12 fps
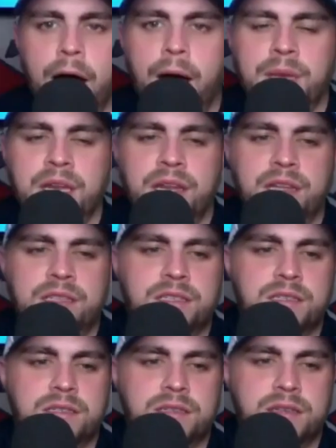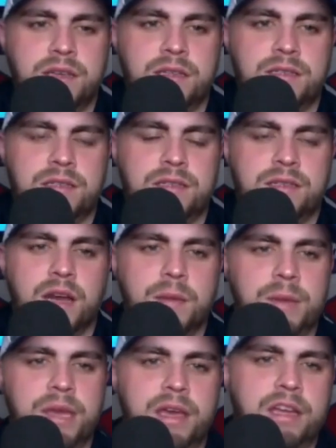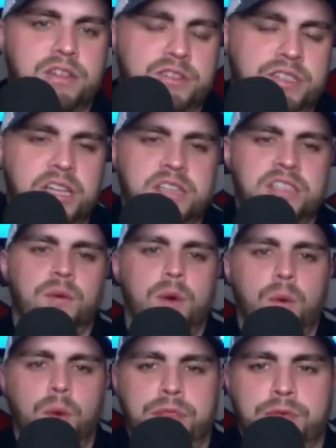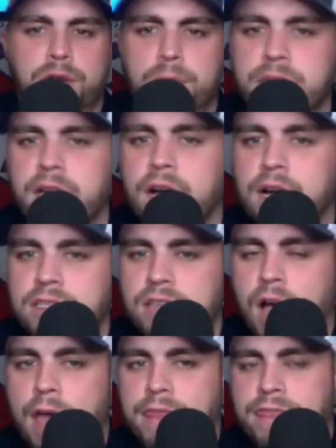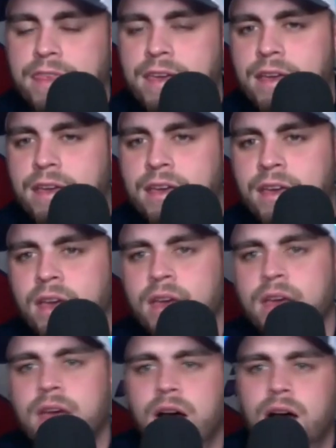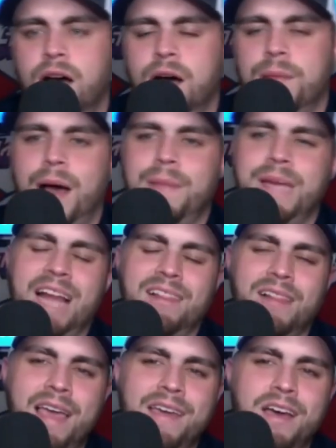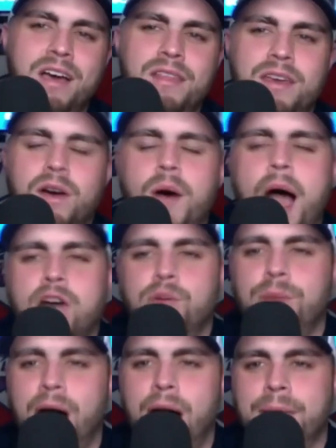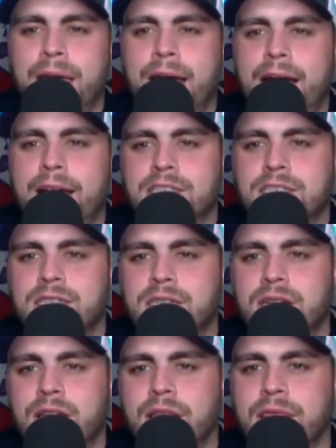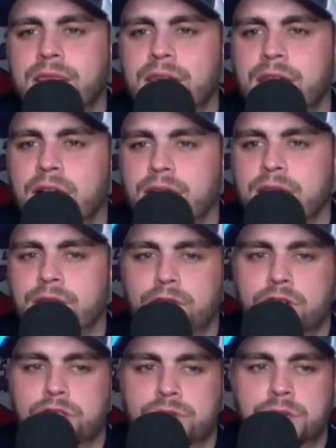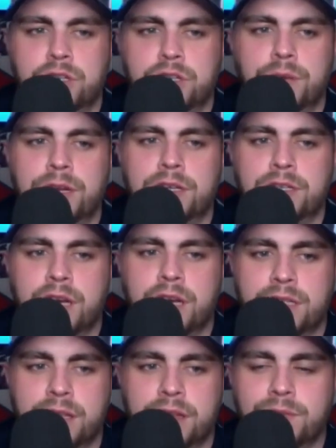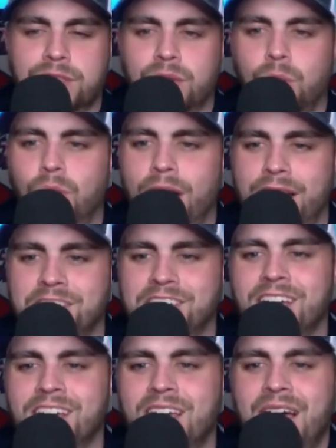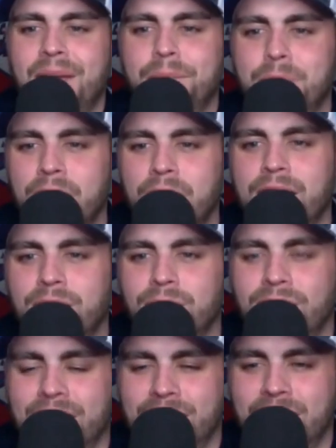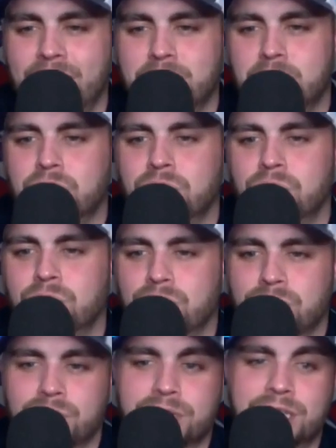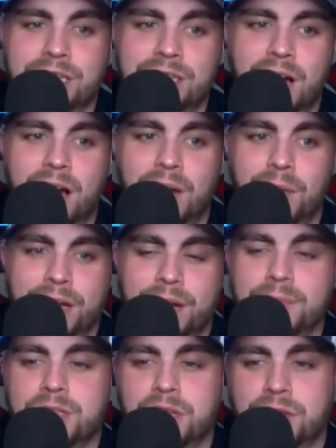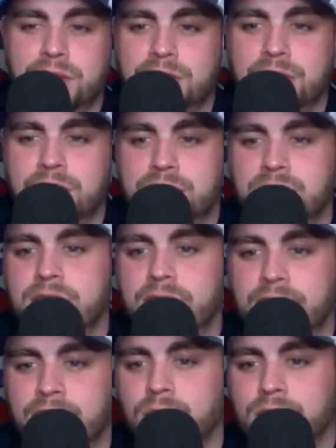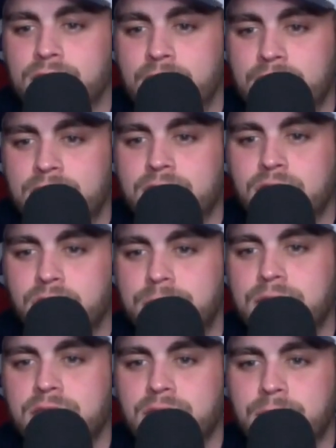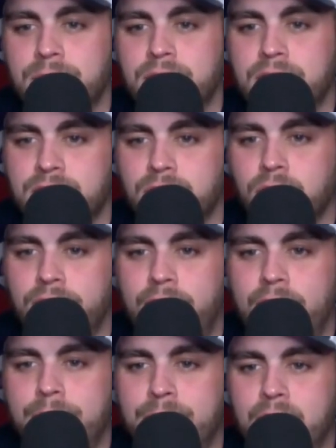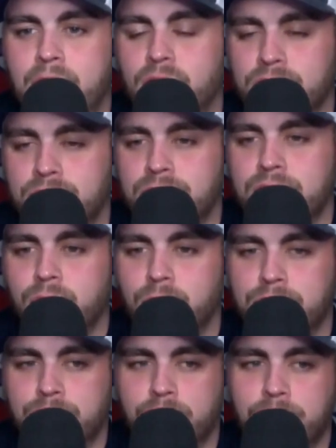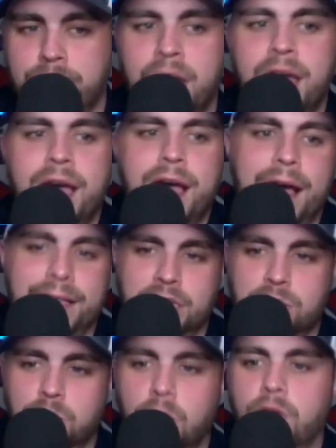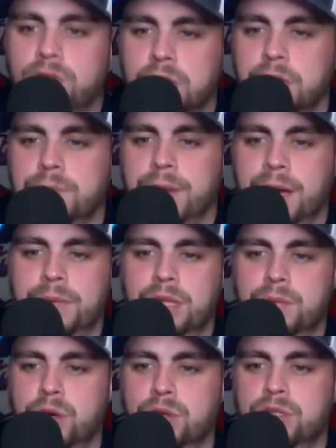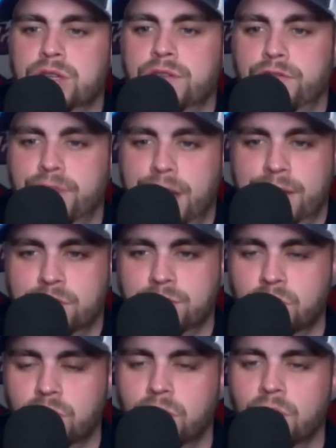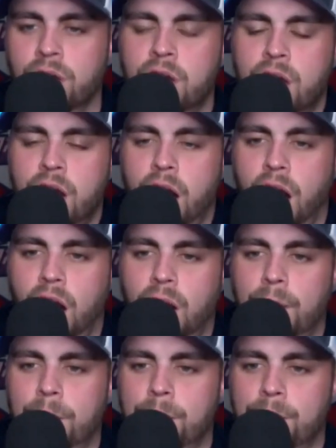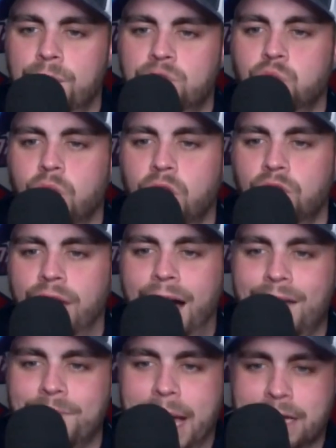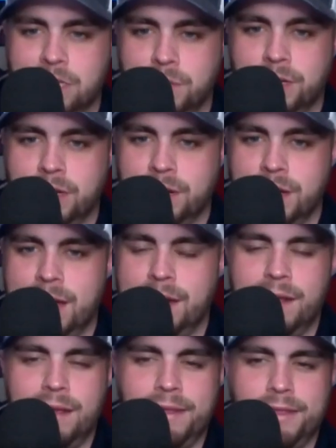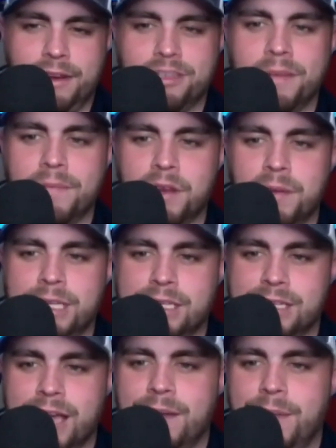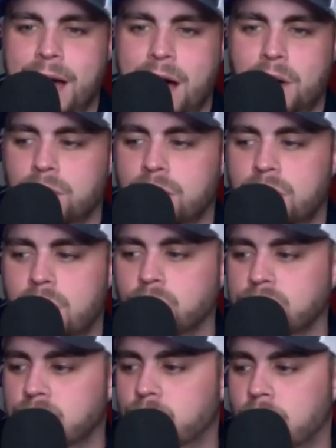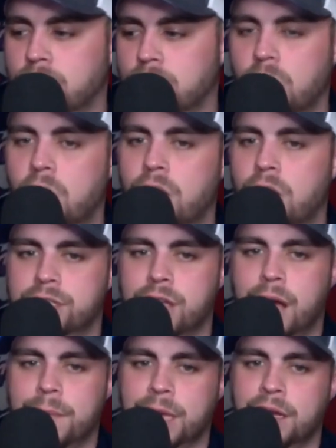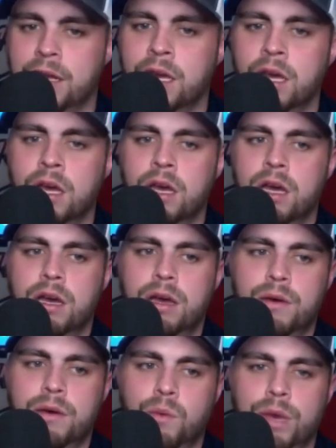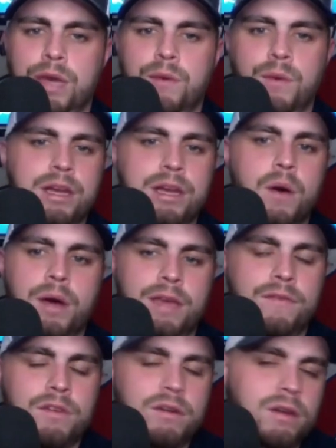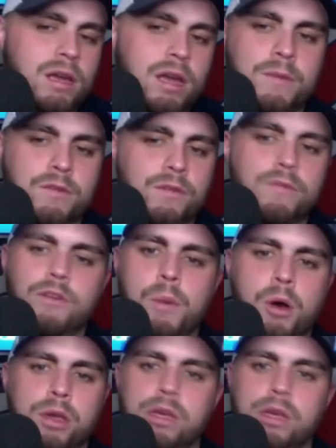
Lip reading: I mean, it's going to be interesting to see what Winthrop does. I think, I like the Ohio Bobcats in the first region we discussed. I think it was the West. But when it comes to 13 seeds, I think North Texas could be something to look at. But I also think Winthrop as a 12 seed might be the most favorable 12-5 matchup here. And there's something to be said about only one loss. I mean, we know it even coming from football.